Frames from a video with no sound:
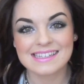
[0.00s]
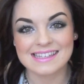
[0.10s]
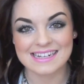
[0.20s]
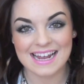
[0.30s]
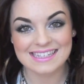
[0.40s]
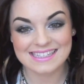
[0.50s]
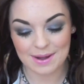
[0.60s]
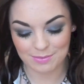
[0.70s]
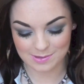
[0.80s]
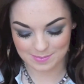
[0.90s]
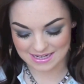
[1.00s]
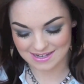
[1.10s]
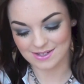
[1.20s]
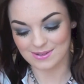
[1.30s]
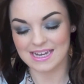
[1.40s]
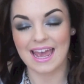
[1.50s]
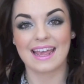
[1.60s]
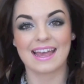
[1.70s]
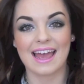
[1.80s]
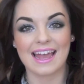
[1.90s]
So the next step would be to
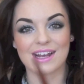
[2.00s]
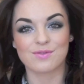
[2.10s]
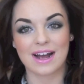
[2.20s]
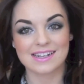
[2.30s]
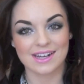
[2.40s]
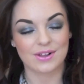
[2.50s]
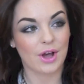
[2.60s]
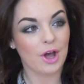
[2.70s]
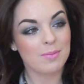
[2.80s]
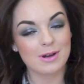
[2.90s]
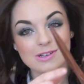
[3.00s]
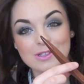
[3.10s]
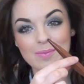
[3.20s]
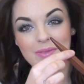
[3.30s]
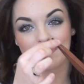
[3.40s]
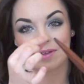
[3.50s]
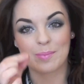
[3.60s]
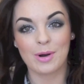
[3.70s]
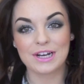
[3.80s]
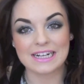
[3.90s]
take a rat tail comb or just something with a
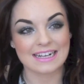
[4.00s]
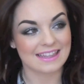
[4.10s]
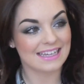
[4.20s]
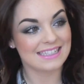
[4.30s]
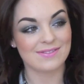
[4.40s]
point like this.